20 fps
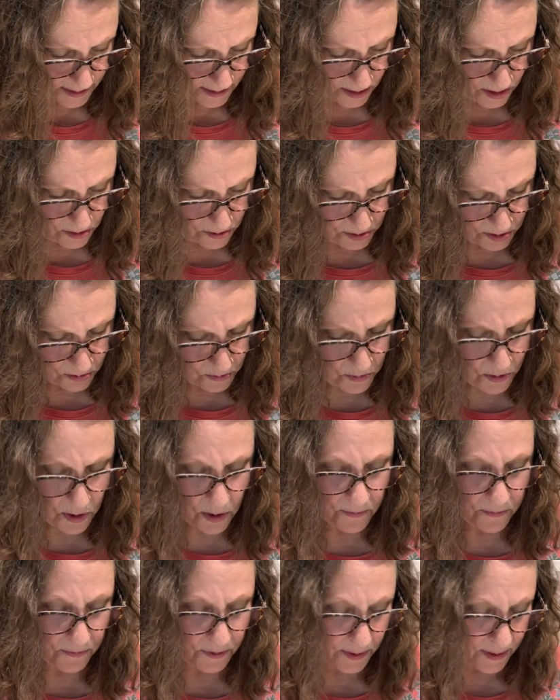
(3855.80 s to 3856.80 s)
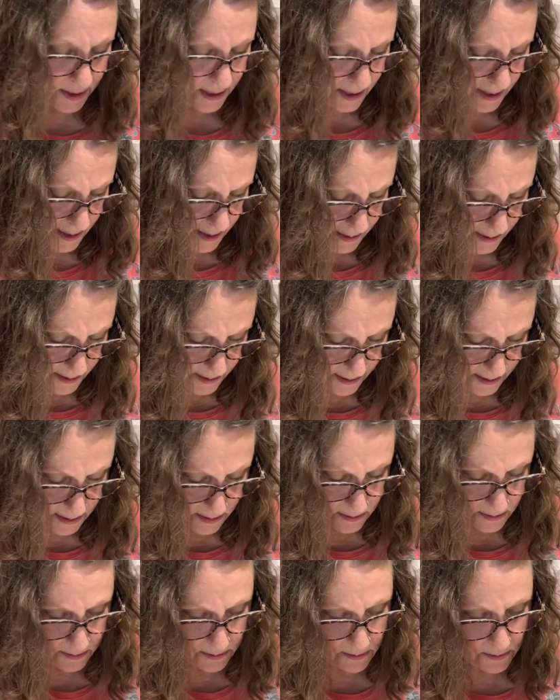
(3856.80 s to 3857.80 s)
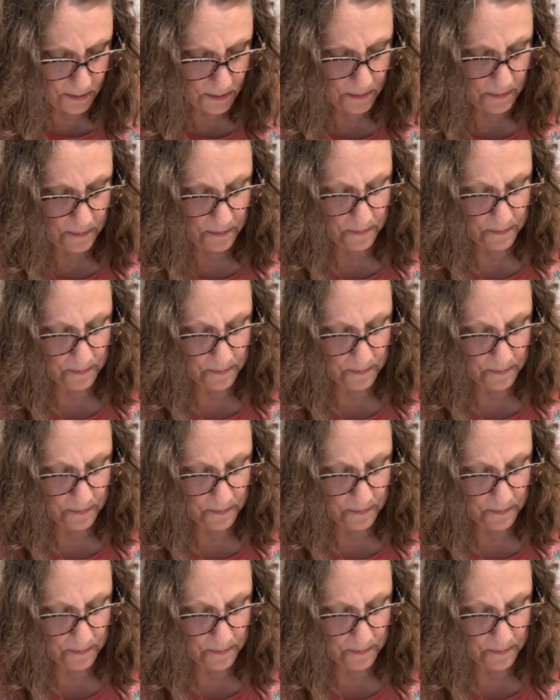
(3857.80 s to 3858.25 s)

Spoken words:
use the word for this. So,